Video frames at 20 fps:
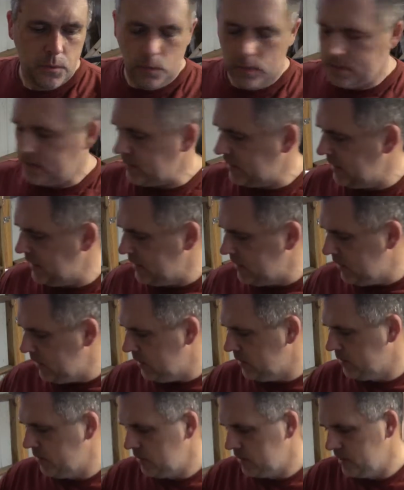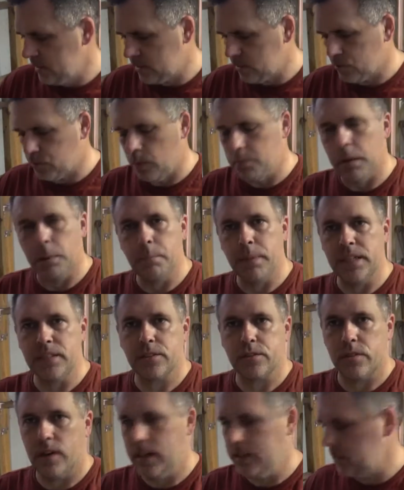once again, this is where my bench
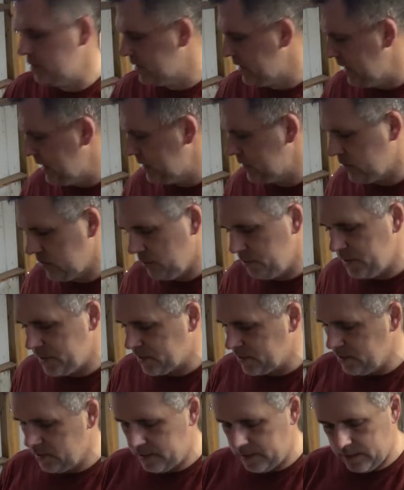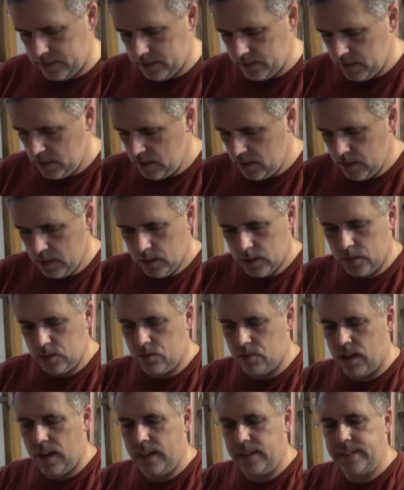grinder's at. So I'm just going to
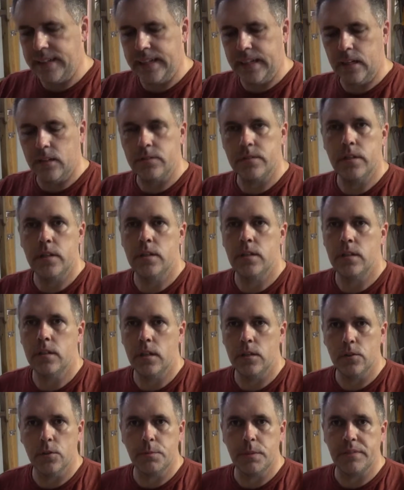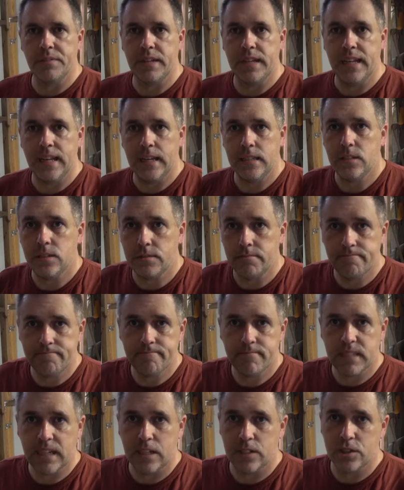grind down a little bit of an edge,
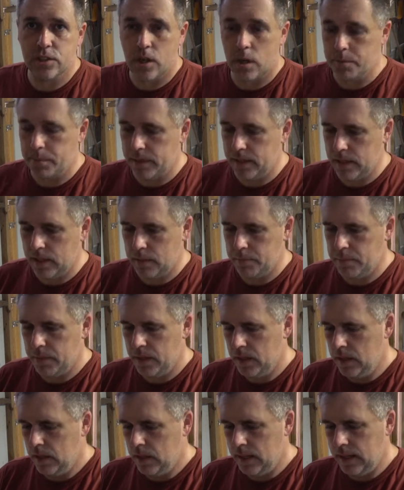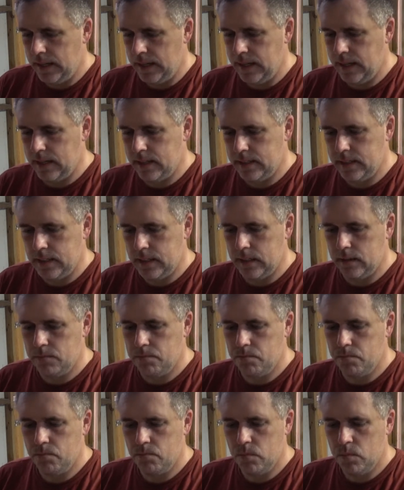kind of sharpen it up, and
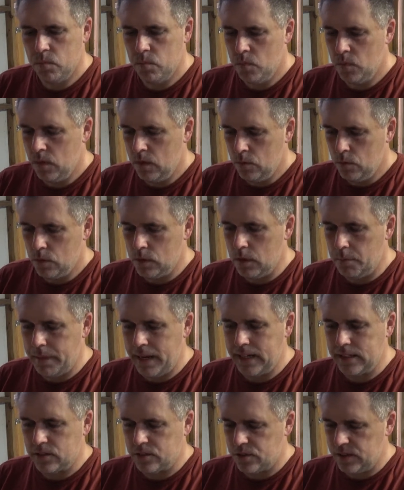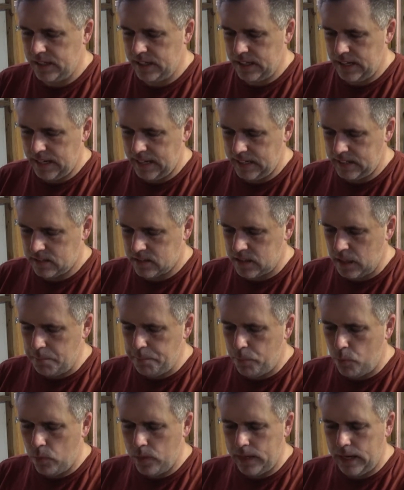we'll go back, treat it, and at some
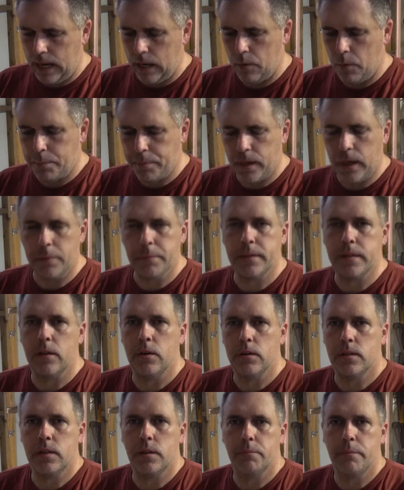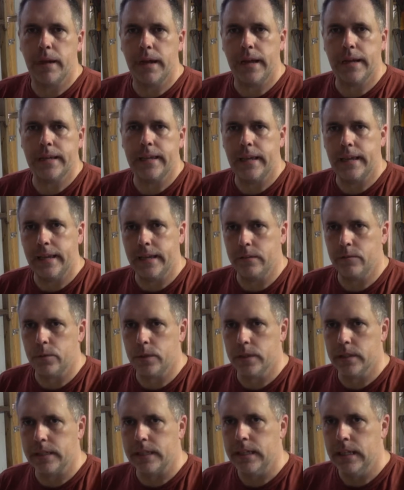point I will probably come back and
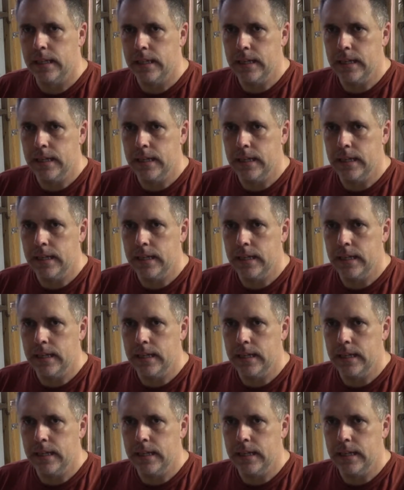really